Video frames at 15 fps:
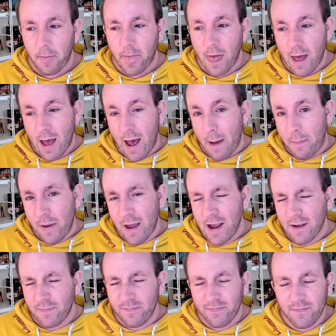happy.
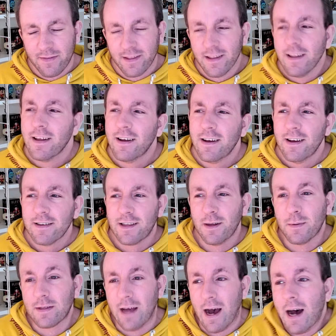So there was
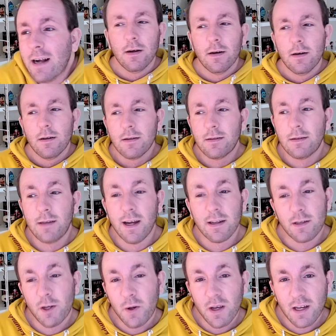that.
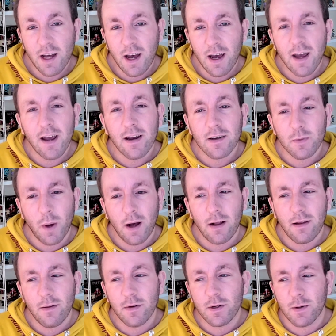Tetsuya died as well,
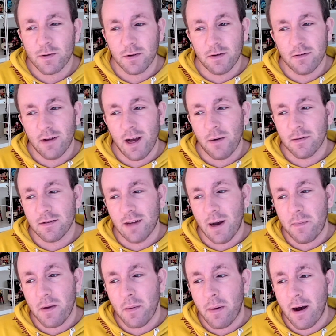which I wasn't
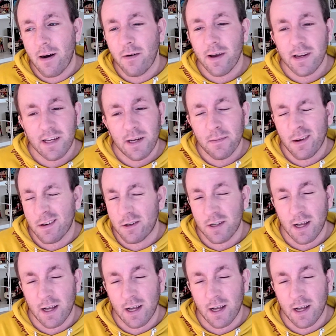happy about. He seemed like just like a